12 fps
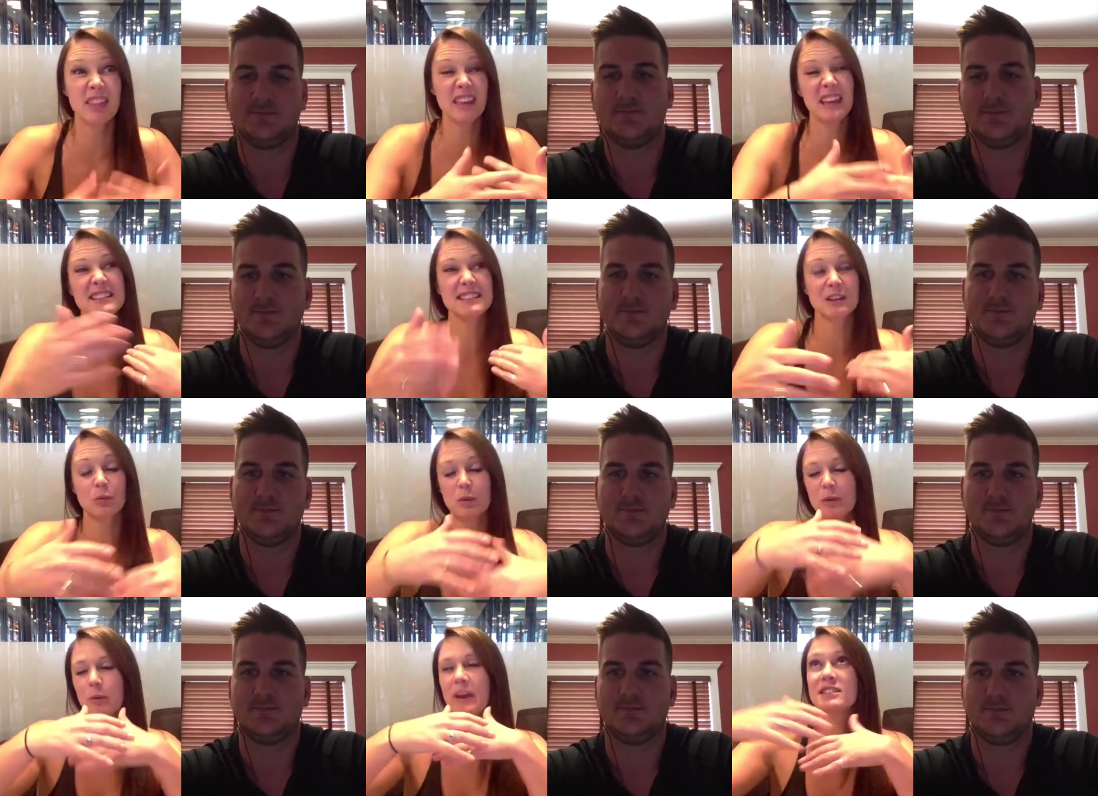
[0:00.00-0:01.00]
Speaker 1: the thing is, like, we
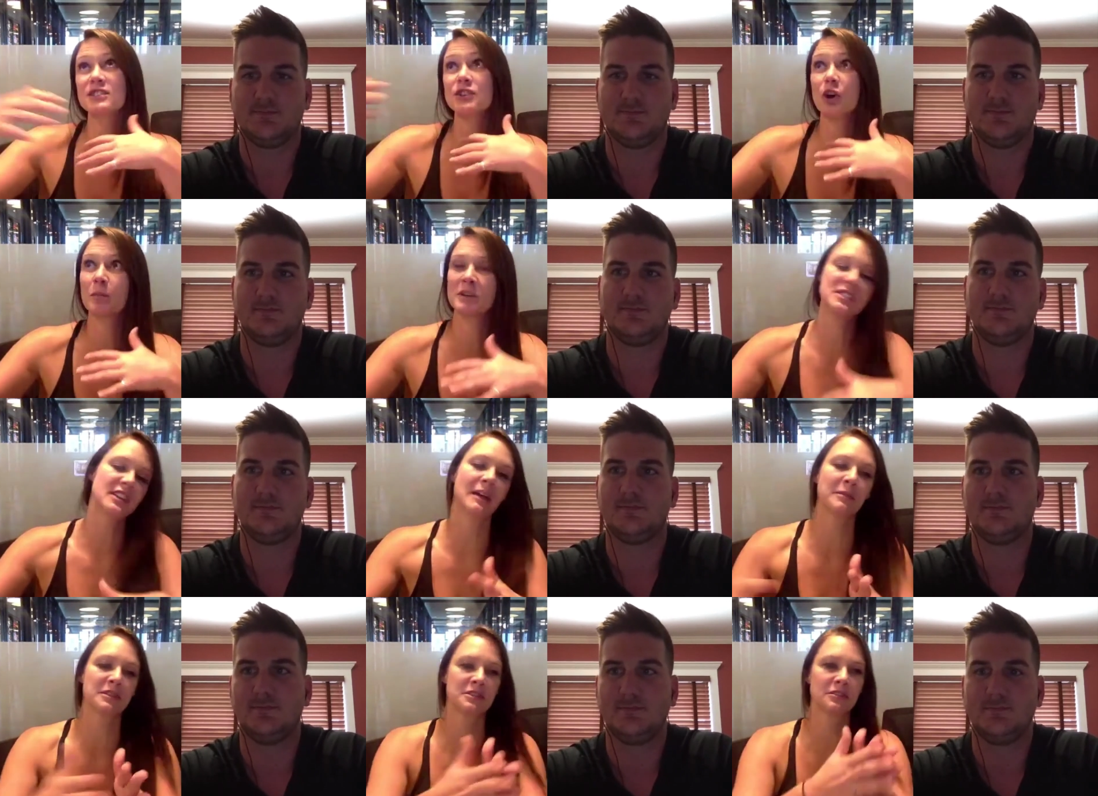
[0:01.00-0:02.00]
waste so much time
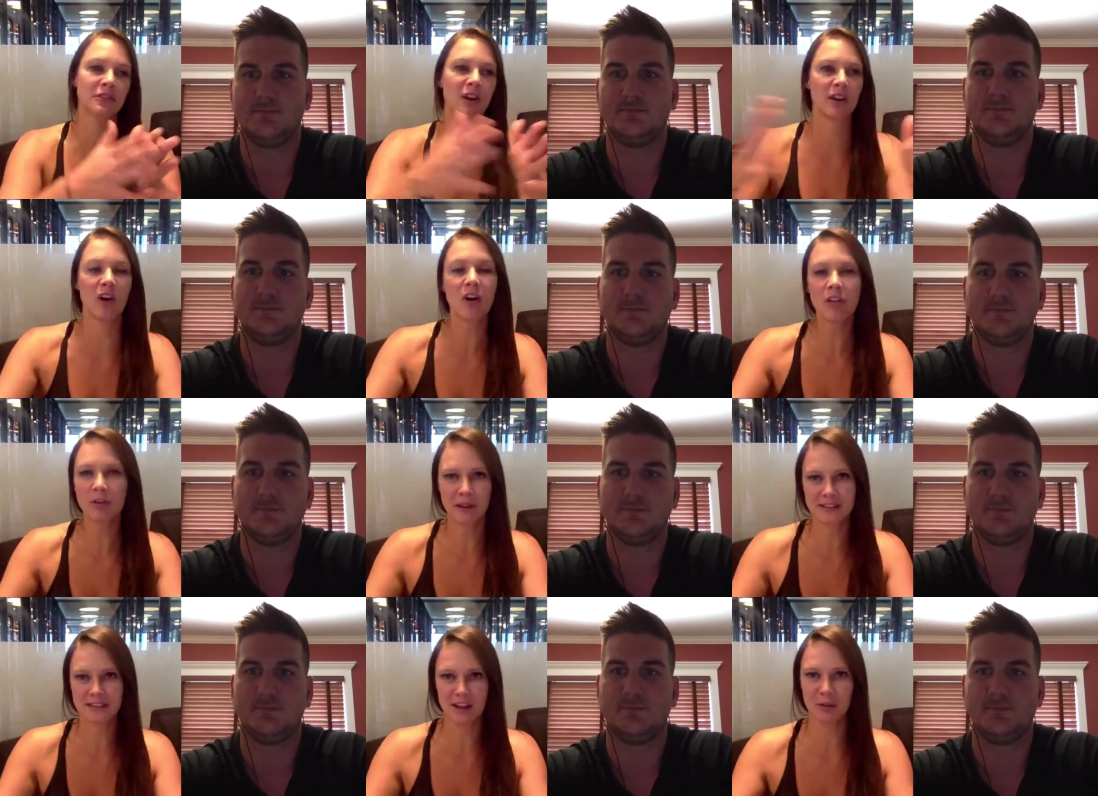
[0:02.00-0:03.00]
because you've gone all the way
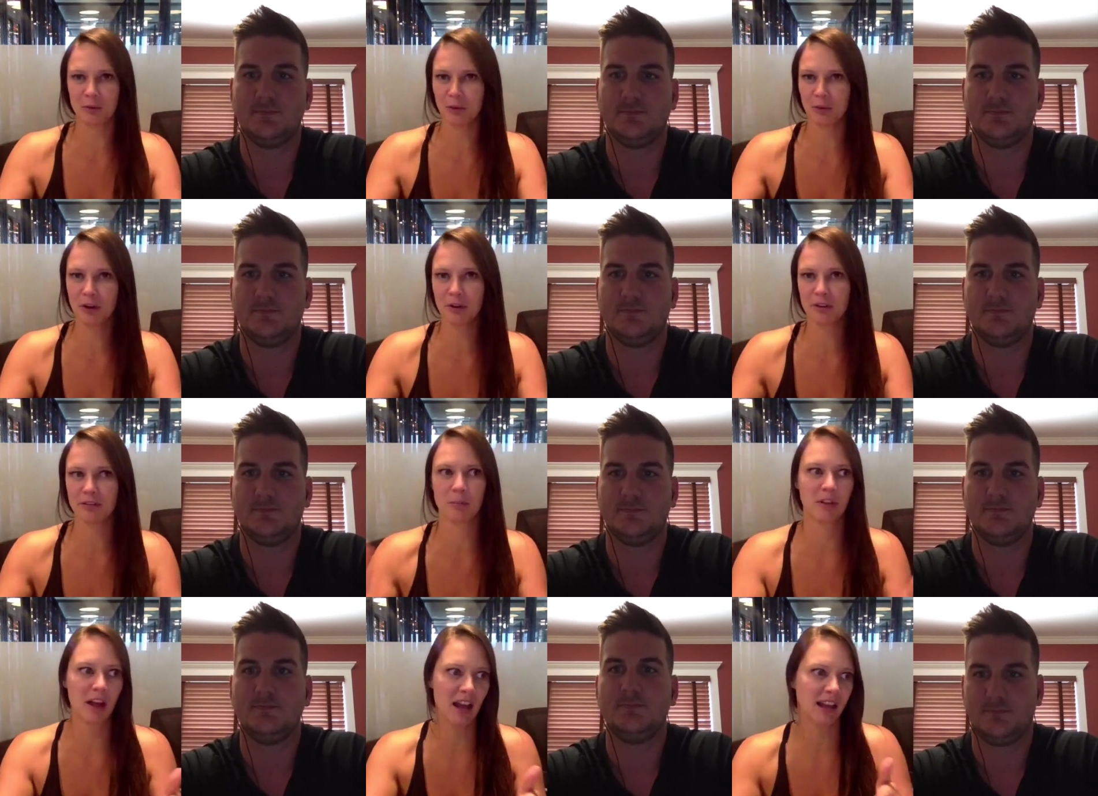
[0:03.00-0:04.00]
down the road of
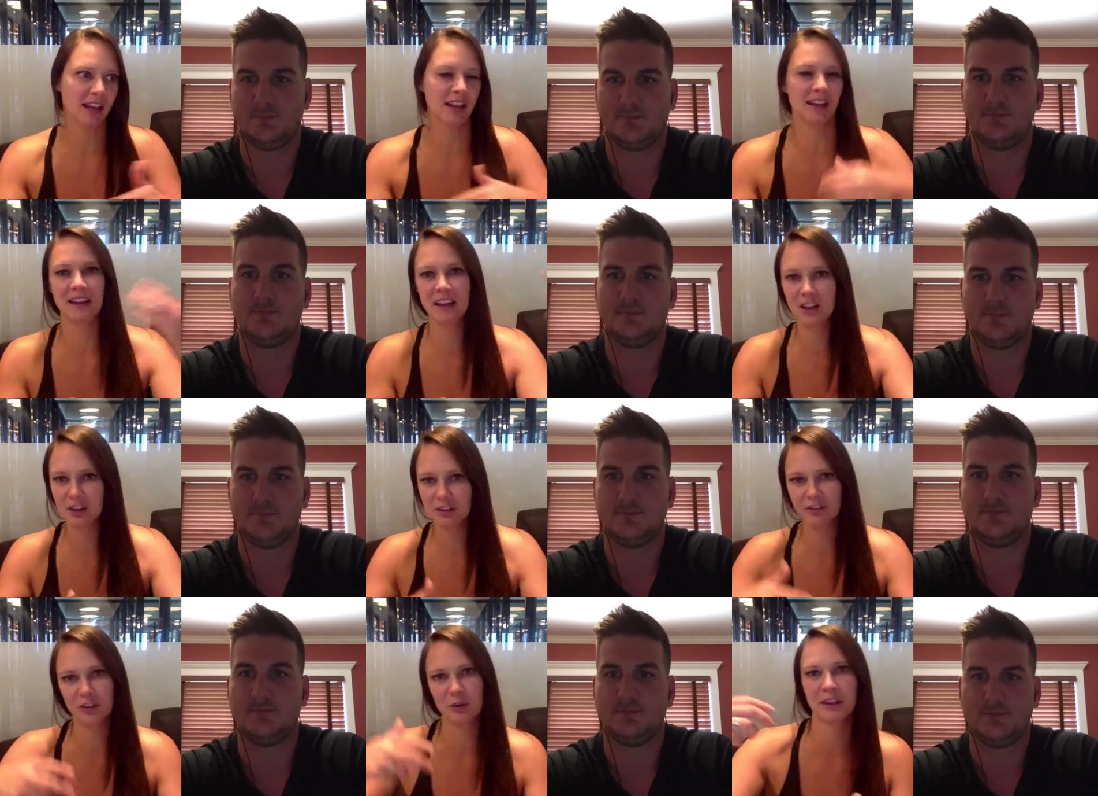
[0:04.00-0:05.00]
applying and
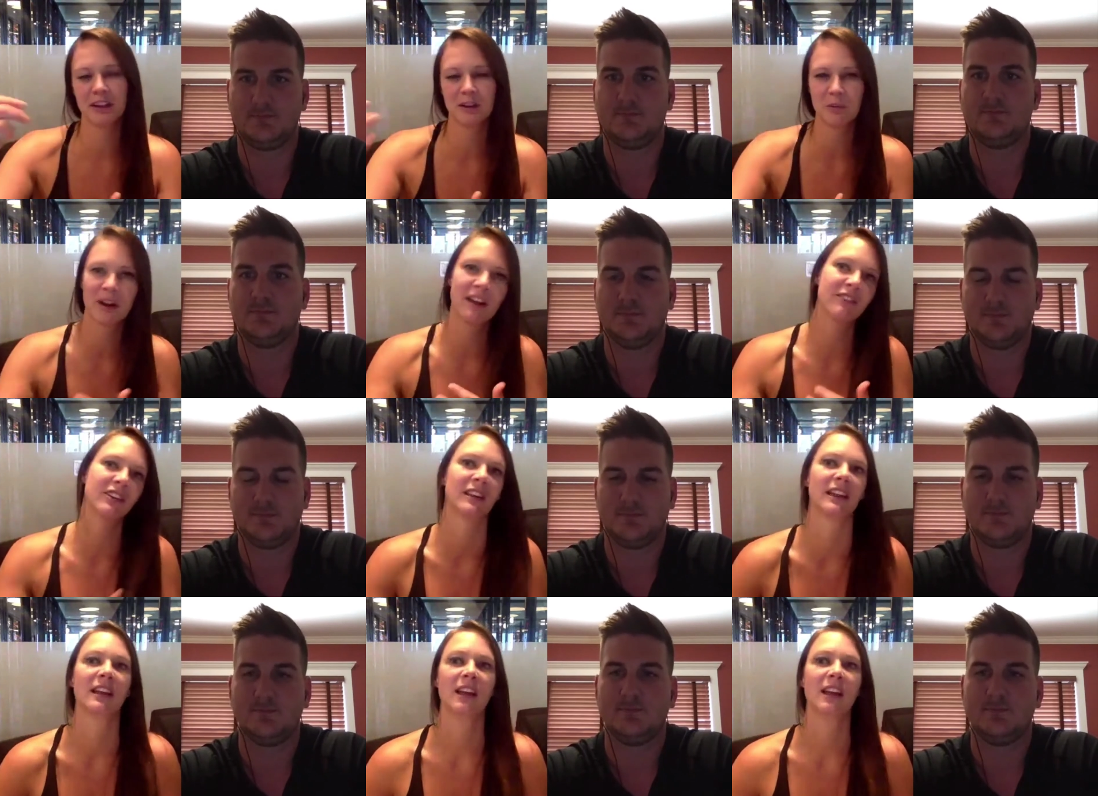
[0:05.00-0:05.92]
interviewing and whatever, and,